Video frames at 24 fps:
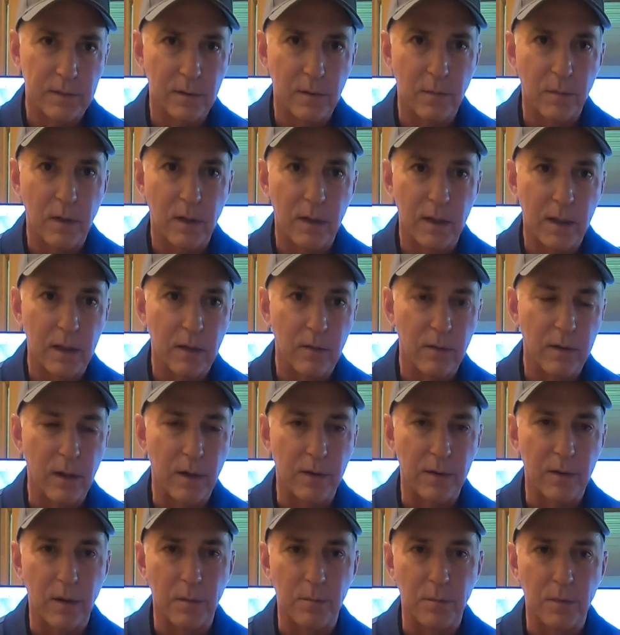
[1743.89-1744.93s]
the money in
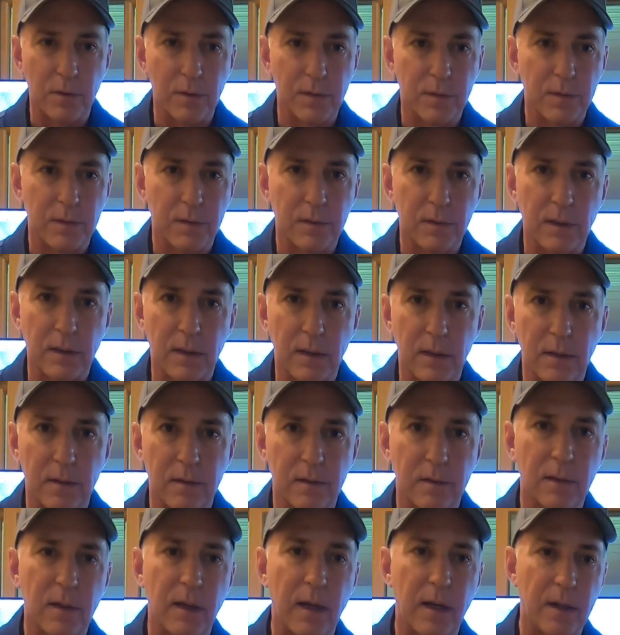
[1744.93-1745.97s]
round numbers, and
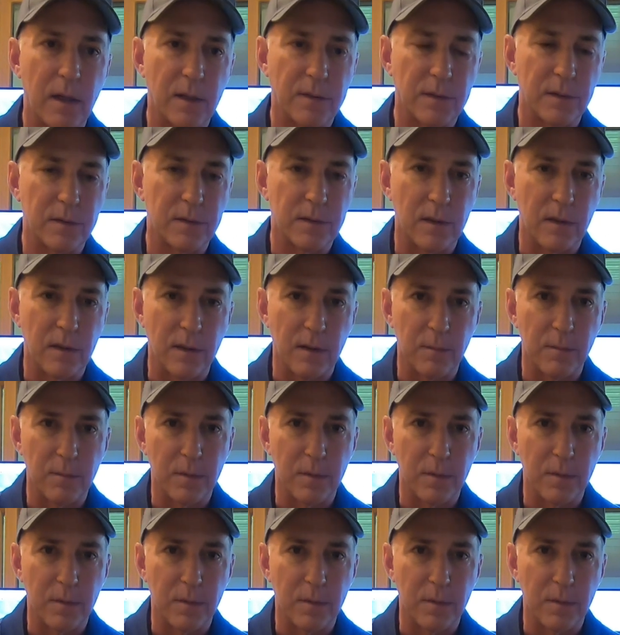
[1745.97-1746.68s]
it's not necessary.